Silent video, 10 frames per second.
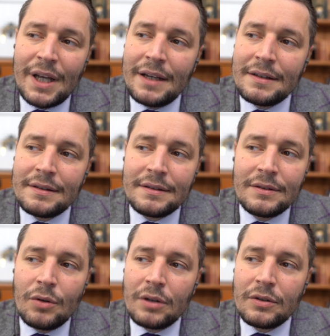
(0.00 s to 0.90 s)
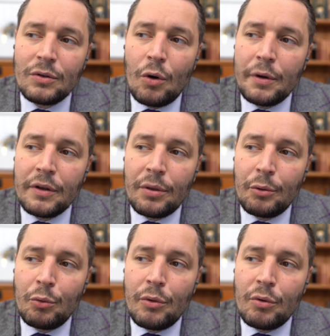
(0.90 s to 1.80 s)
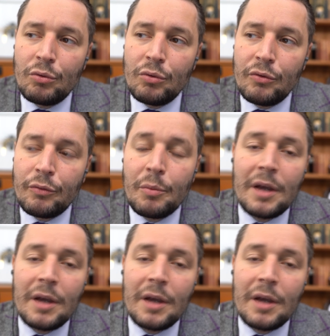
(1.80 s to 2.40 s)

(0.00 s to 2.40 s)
it's not going through the roof.